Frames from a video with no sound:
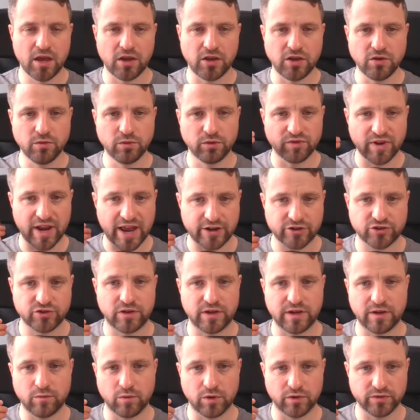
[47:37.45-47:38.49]
You will
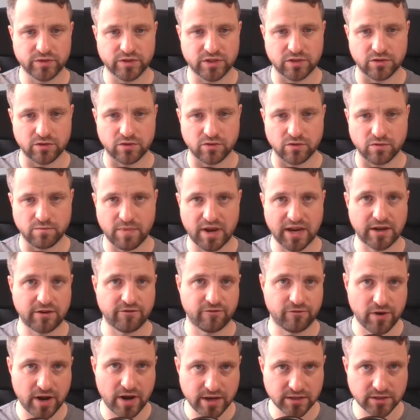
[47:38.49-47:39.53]
naturally want to make
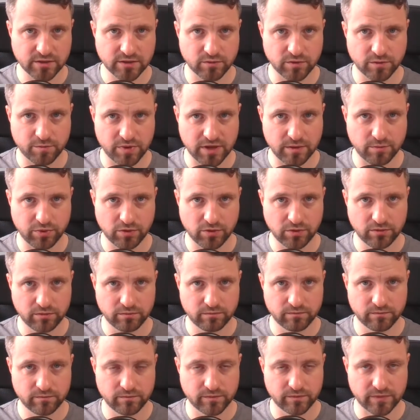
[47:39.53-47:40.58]
friends with people
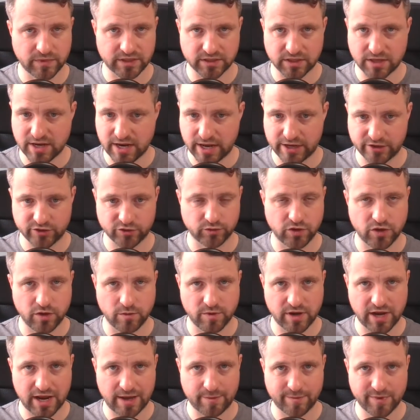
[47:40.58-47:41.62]
that's a natural
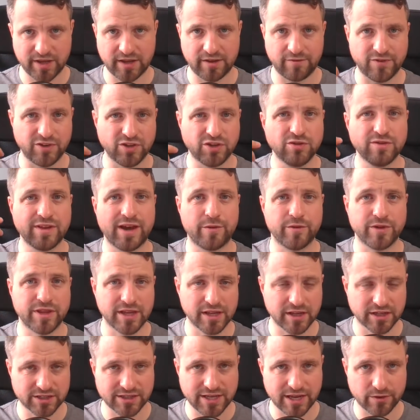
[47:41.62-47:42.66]
human habit. If you do that with
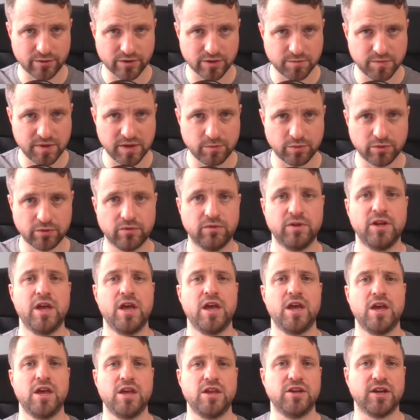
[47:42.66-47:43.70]
English language people,
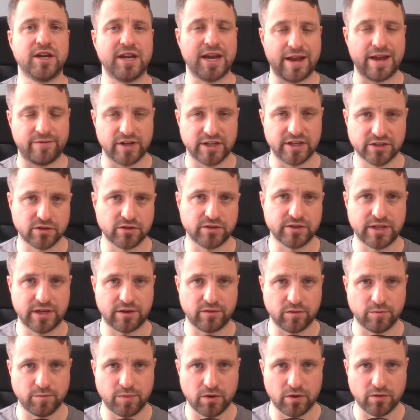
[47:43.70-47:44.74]
you're going to have less
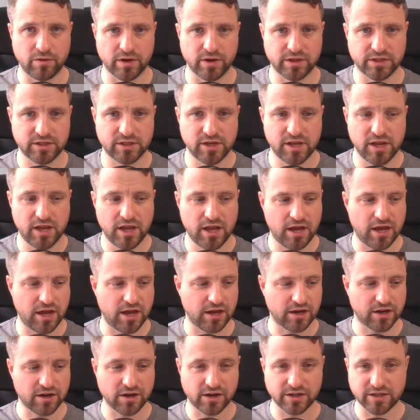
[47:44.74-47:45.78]
contact with Polish.
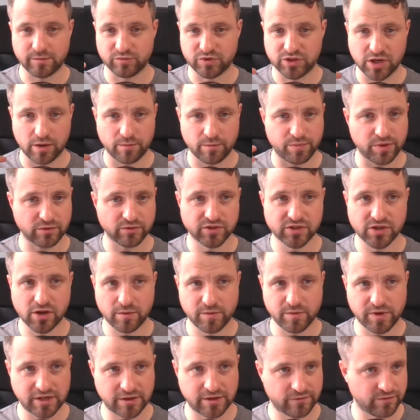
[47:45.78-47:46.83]
Uh, guys, I'm jumping with so
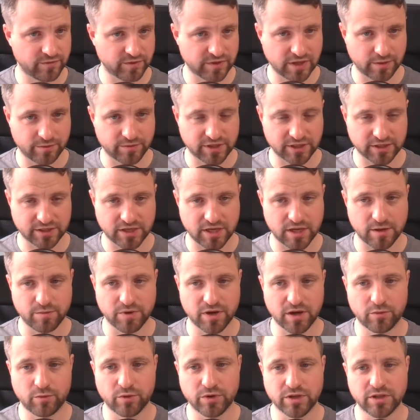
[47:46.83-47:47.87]
many different subjects here,
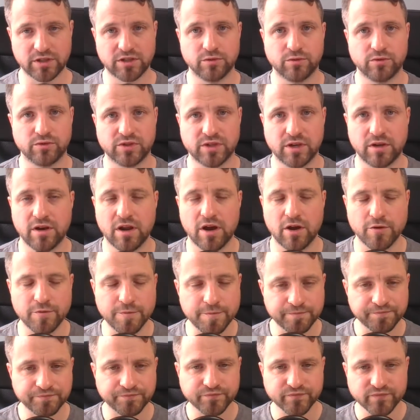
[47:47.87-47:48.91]
but I want you to also know